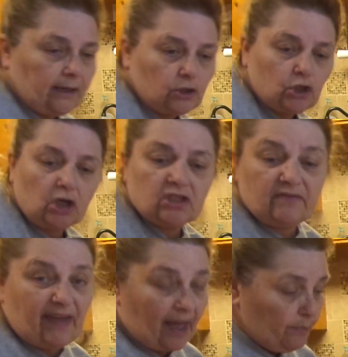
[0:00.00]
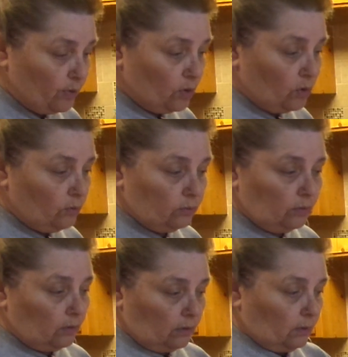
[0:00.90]
add chunks of apple.
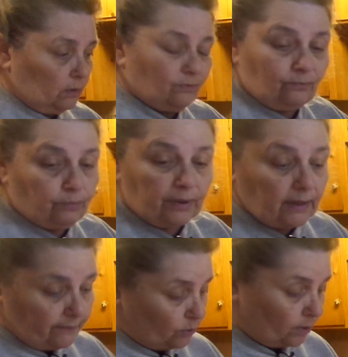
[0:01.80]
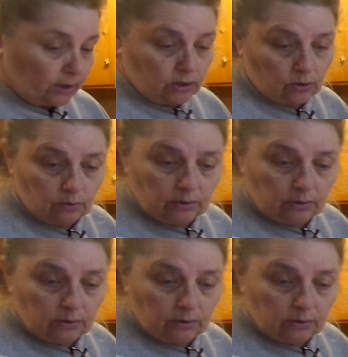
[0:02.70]
Whatever you want to do.